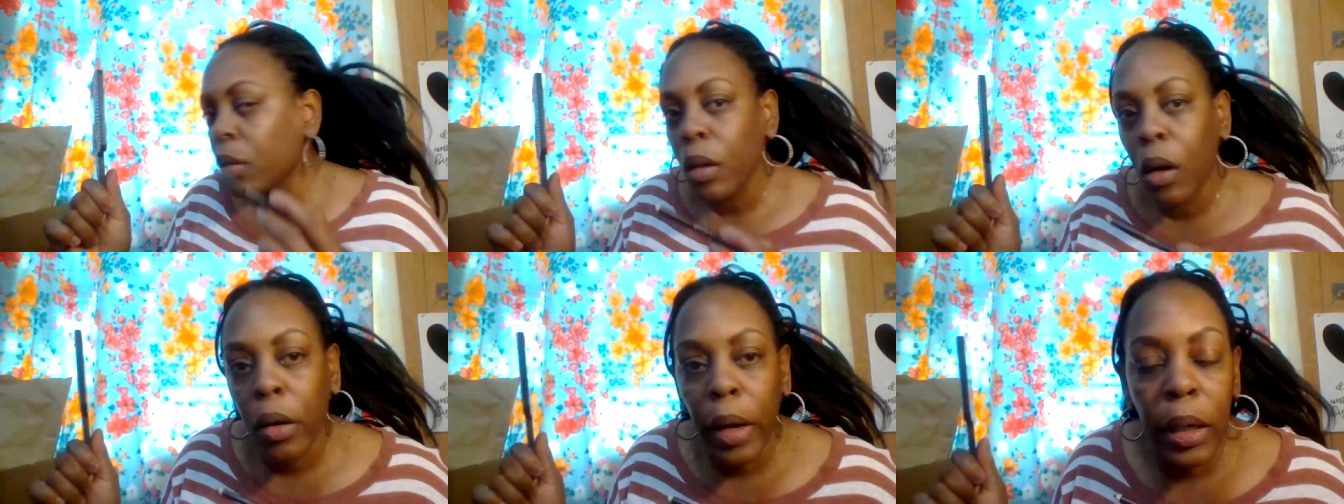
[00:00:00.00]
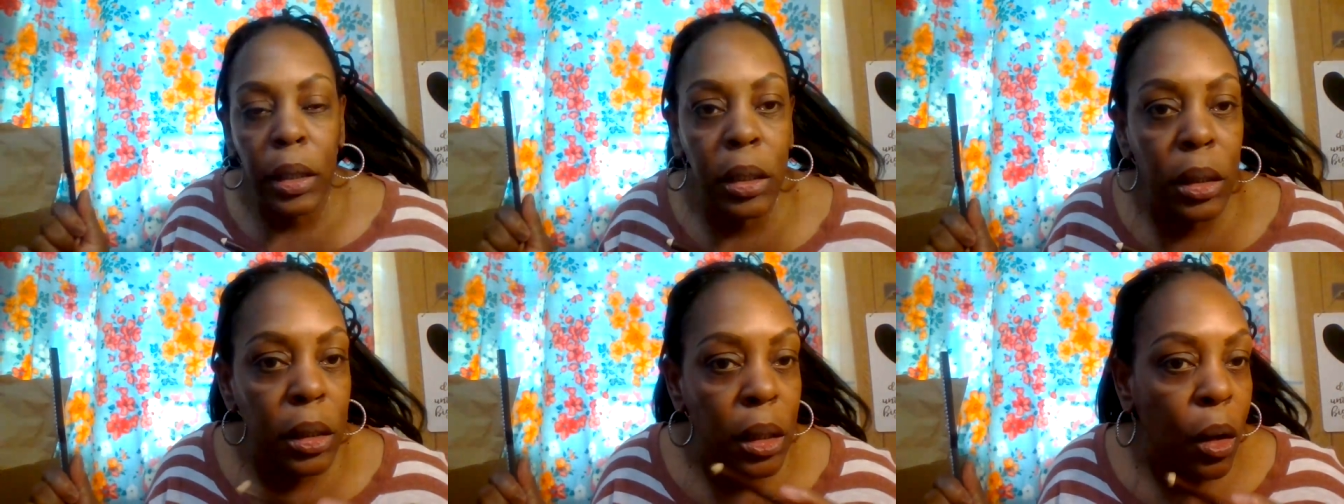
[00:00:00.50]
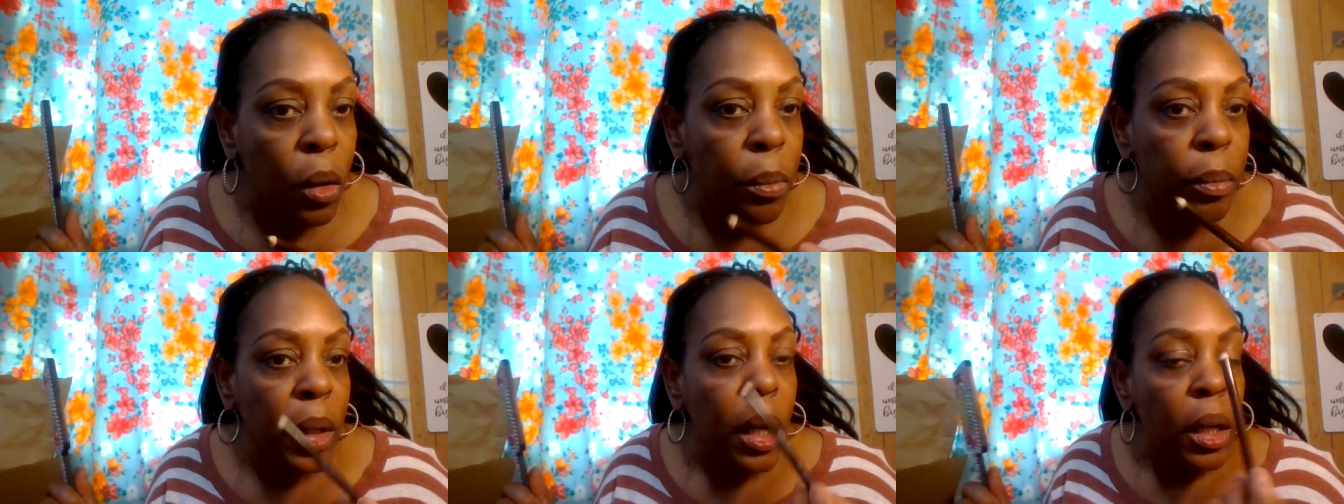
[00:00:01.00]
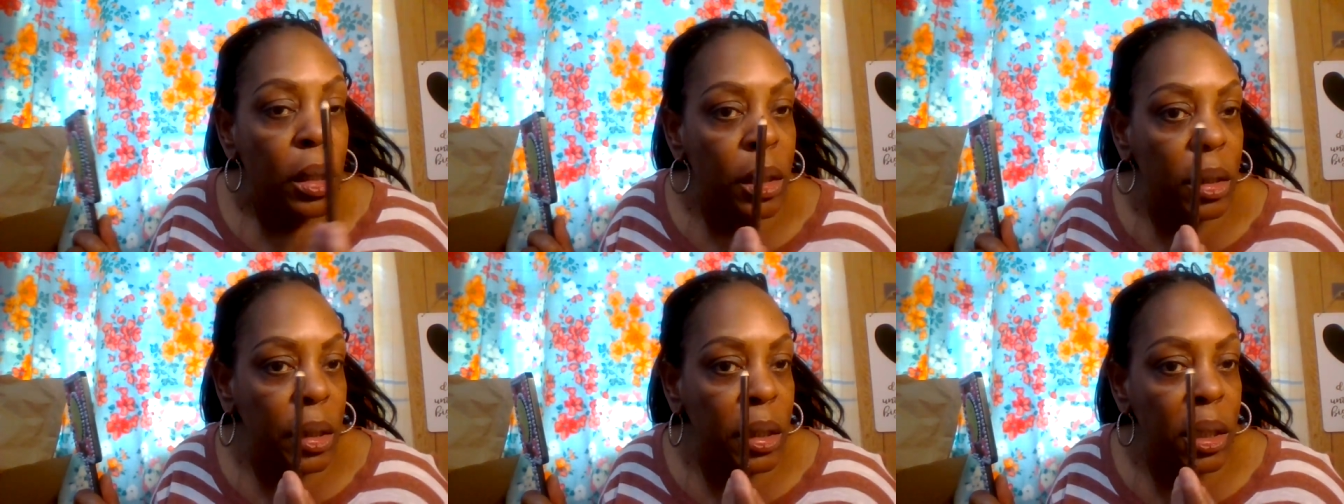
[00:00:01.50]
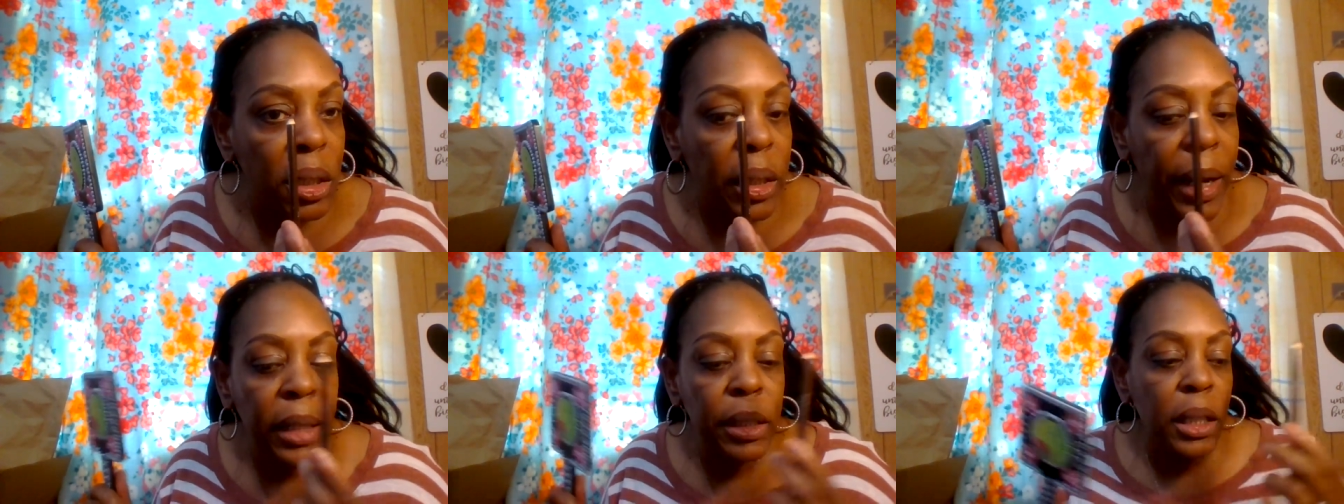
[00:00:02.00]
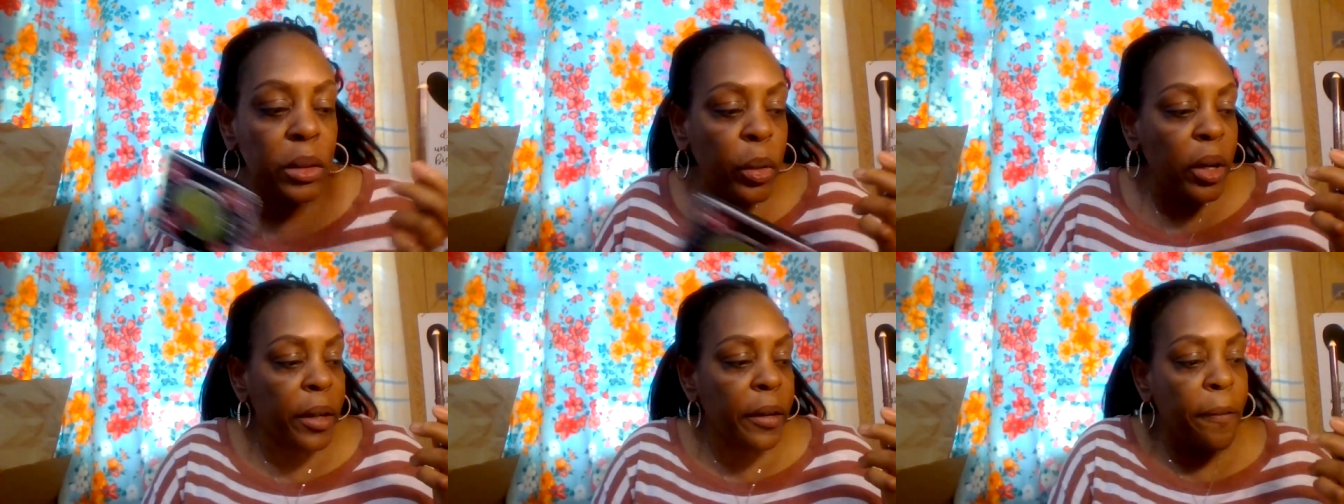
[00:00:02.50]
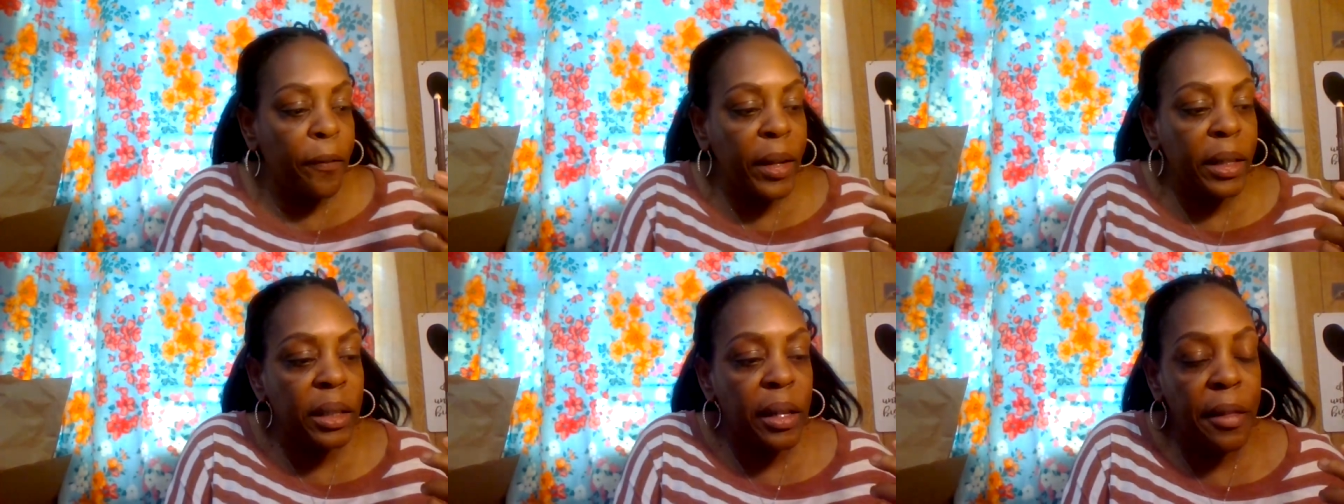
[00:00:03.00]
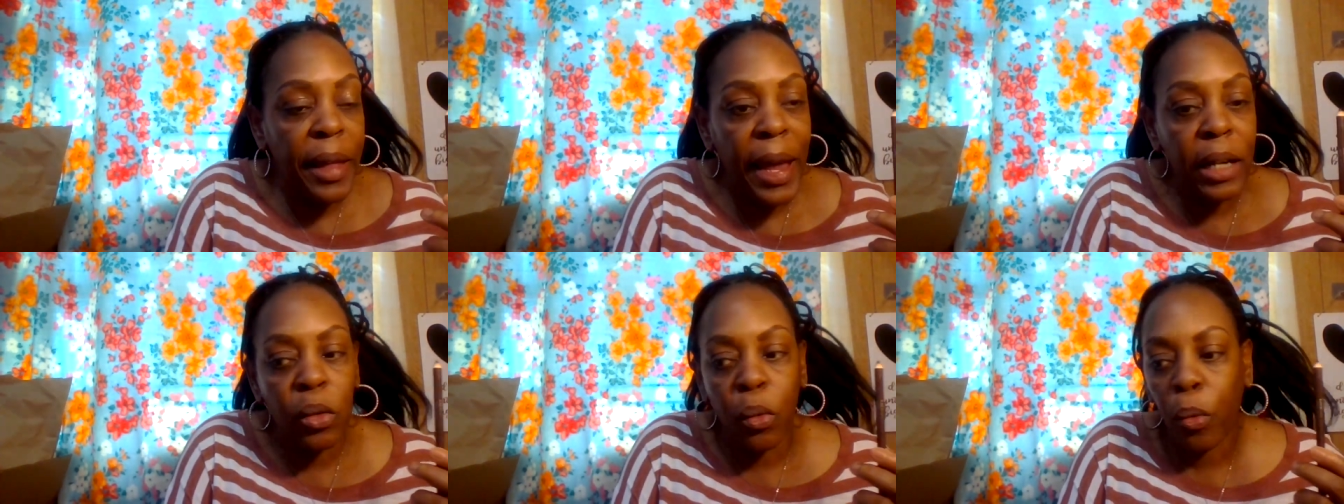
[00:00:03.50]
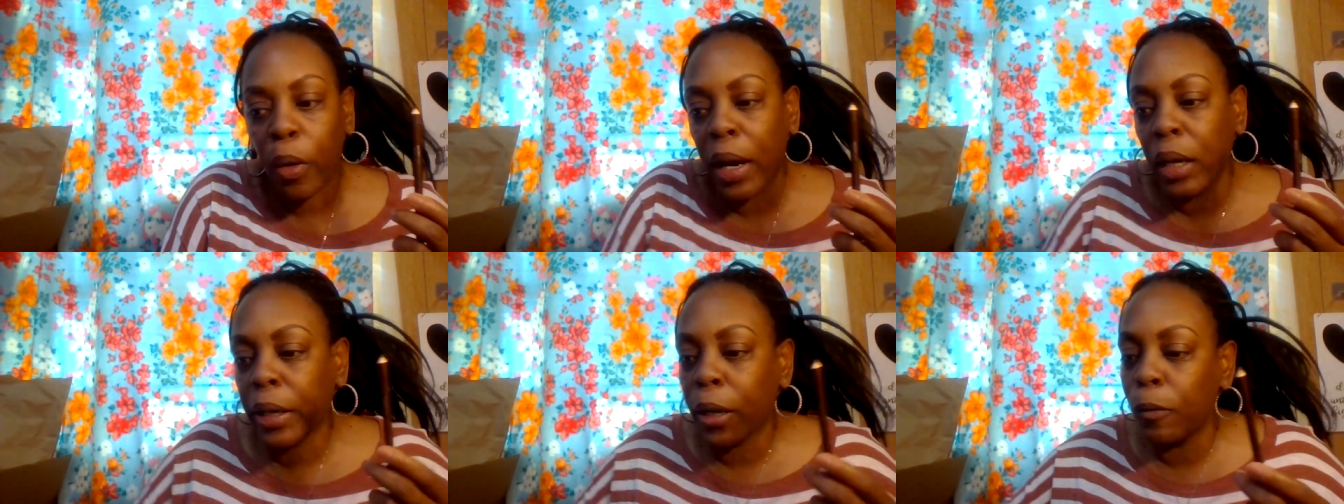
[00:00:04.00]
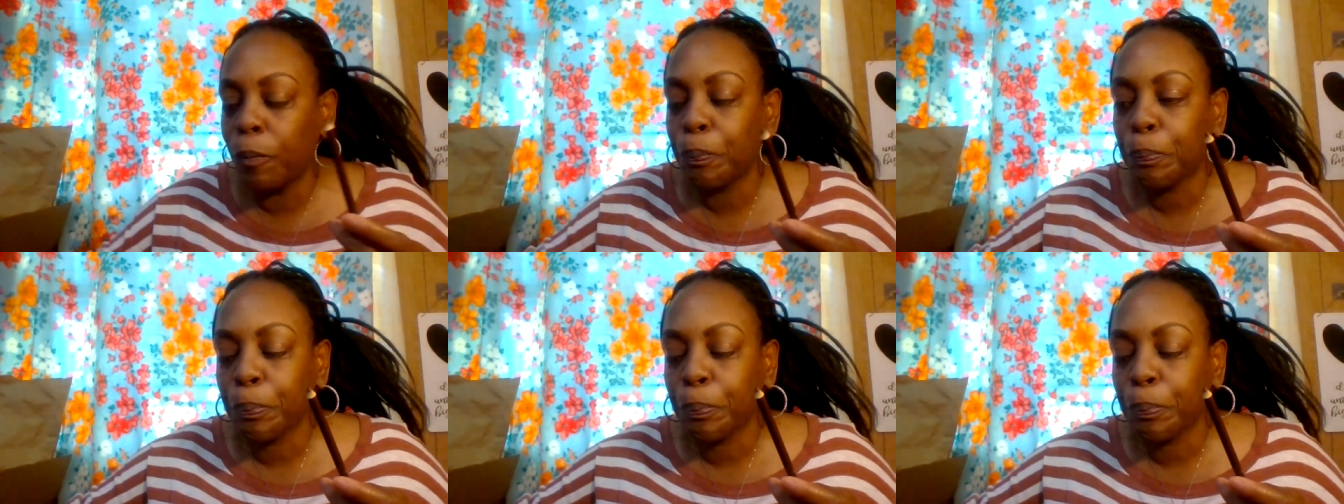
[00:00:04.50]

okay so since this is like this we're gonna fix that right now